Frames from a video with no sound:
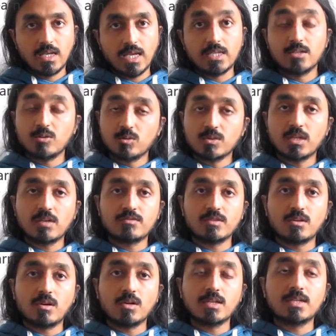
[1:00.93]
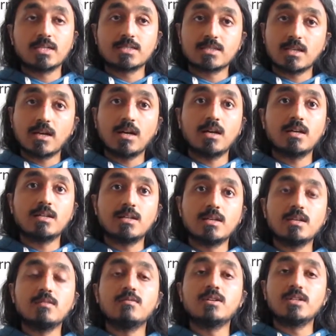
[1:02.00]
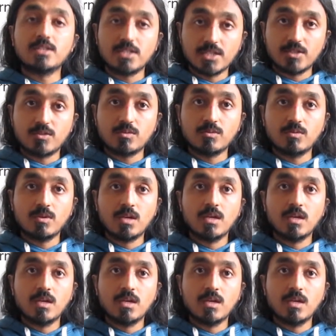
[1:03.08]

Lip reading: and you don't have to call it as Sa, Re1, Re2.